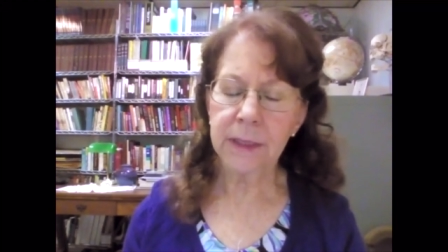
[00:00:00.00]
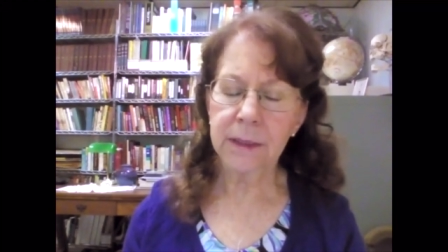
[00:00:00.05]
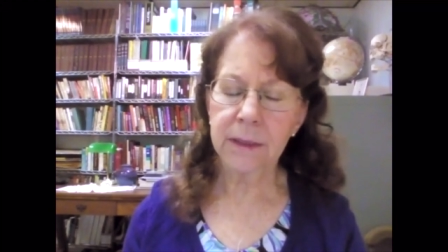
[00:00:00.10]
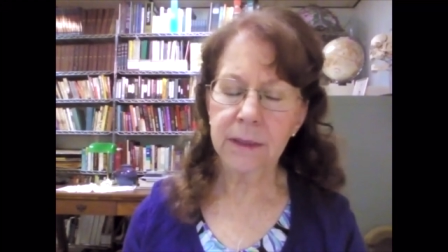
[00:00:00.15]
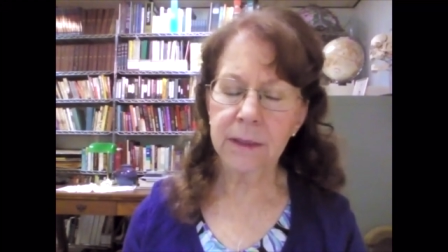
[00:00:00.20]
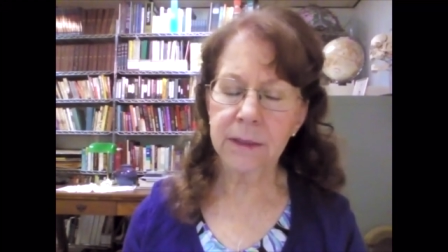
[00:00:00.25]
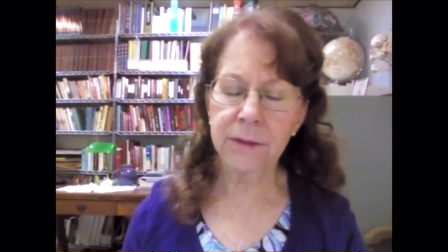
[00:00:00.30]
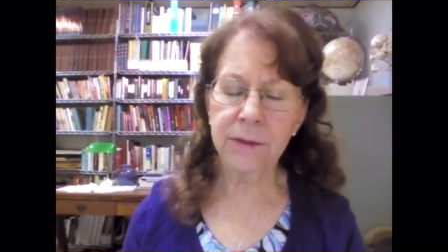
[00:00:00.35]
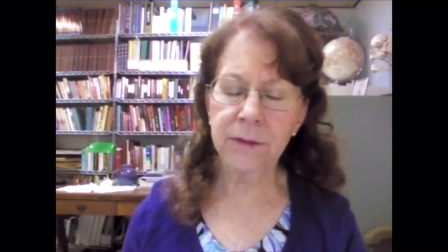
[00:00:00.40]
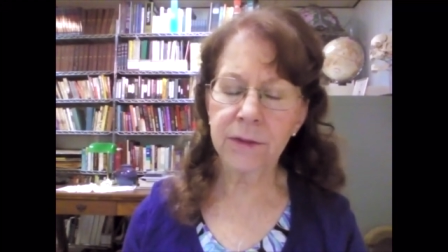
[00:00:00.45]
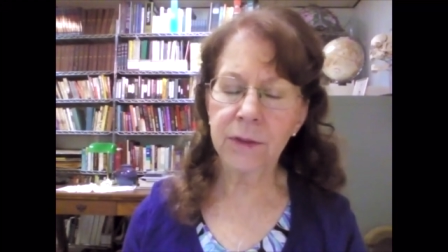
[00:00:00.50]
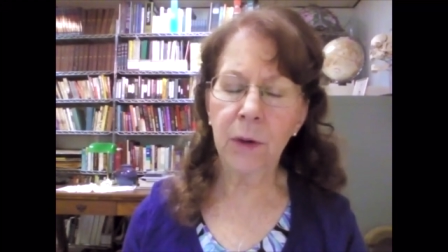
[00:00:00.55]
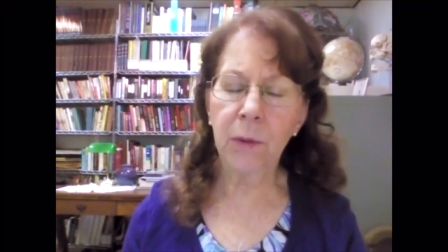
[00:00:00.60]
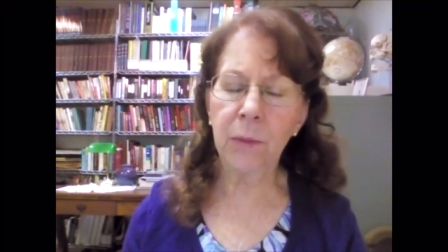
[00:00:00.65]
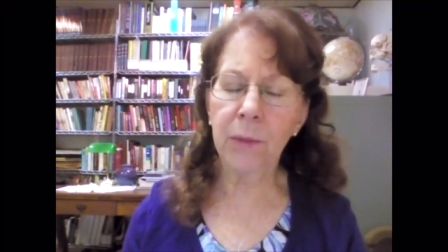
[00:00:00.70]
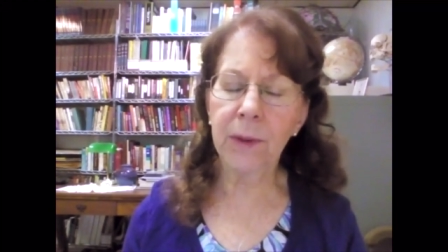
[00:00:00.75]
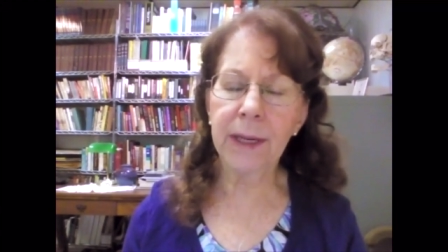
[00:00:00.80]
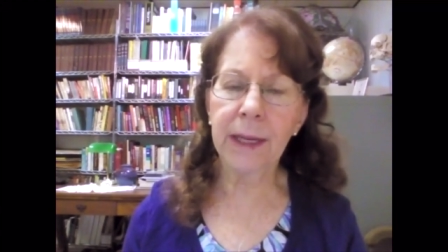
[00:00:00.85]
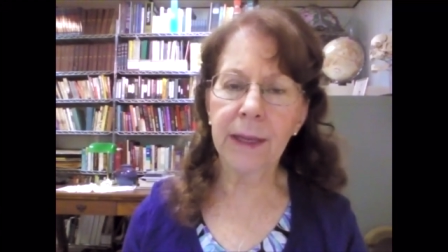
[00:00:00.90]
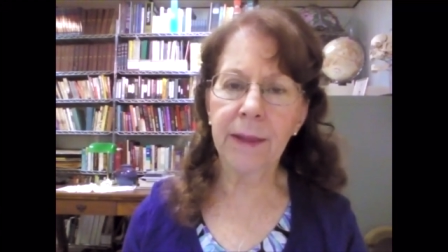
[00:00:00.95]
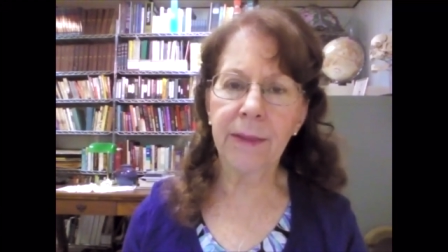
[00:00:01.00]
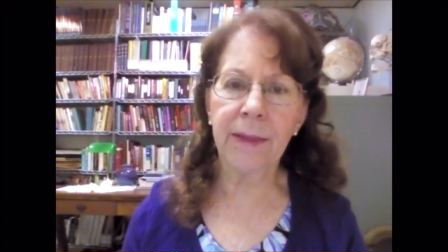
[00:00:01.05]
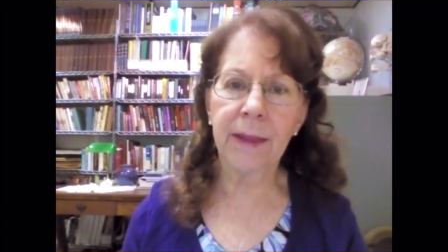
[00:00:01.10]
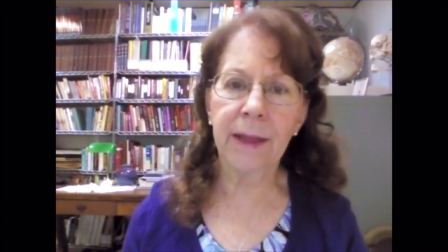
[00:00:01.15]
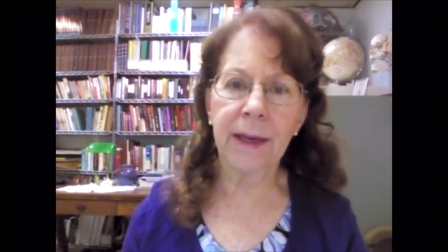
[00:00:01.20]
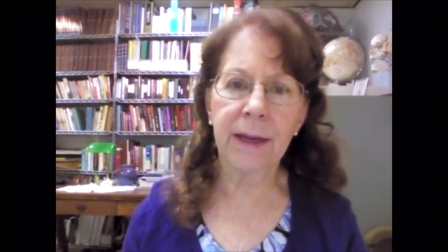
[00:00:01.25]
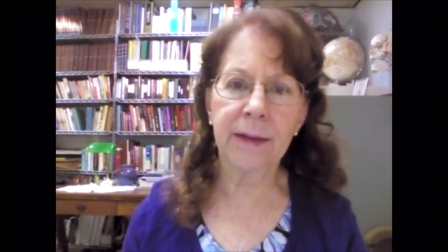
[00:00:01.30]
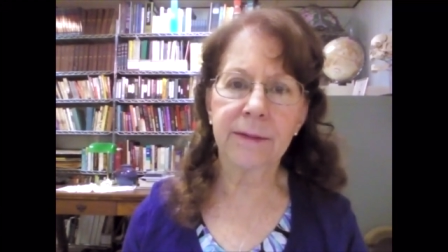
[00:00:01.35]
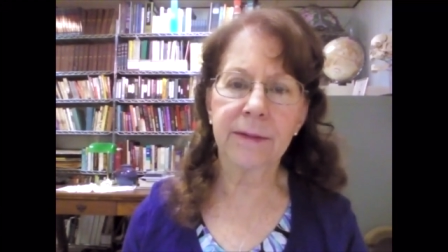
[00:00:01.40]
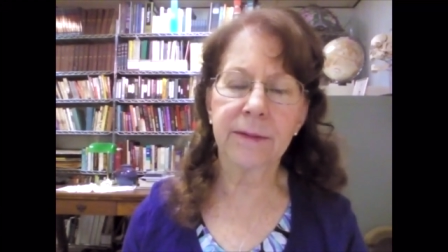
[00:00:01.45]
there's no way
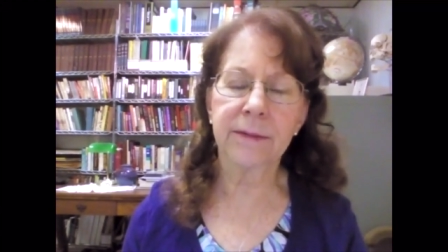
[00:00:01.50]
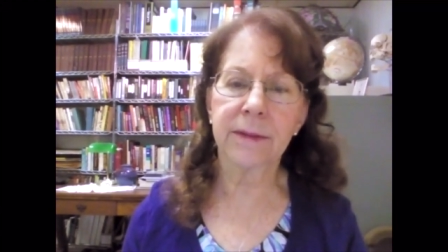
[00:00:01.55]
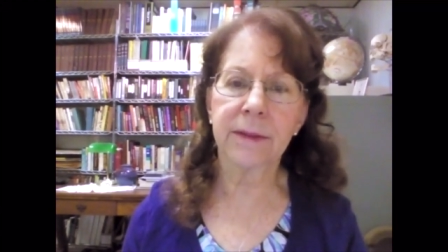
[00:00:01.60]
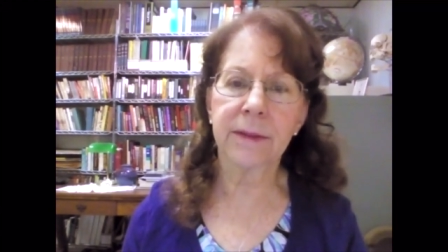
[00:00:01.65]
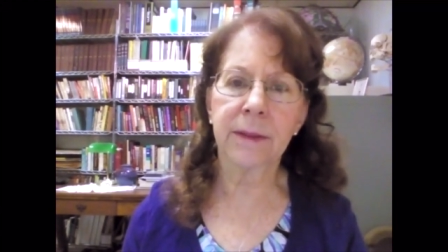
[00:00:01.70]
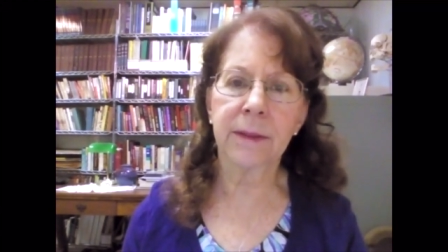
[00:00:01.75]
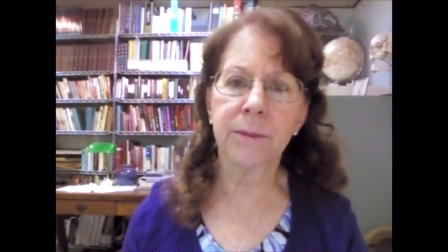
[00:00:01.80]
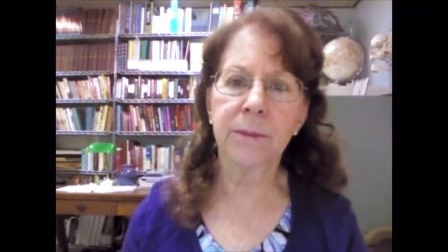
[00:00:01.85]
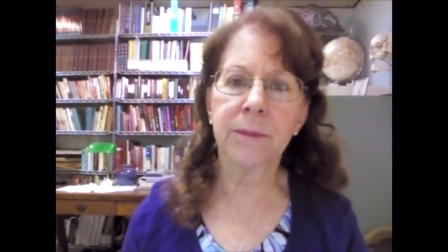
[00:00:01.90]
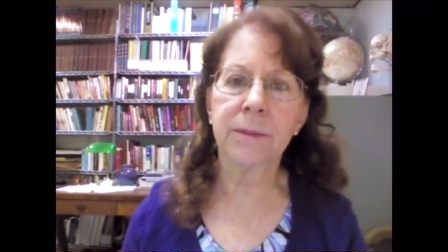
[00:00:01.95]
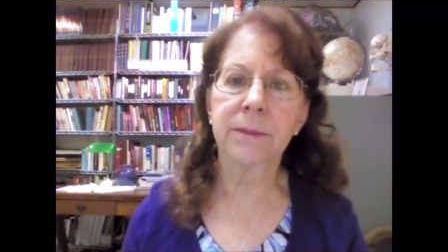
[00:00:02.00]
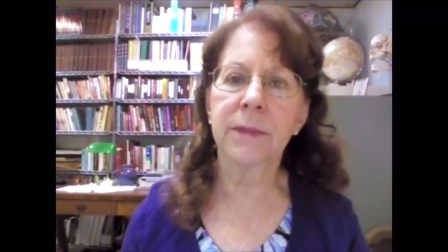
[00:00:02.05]
that um,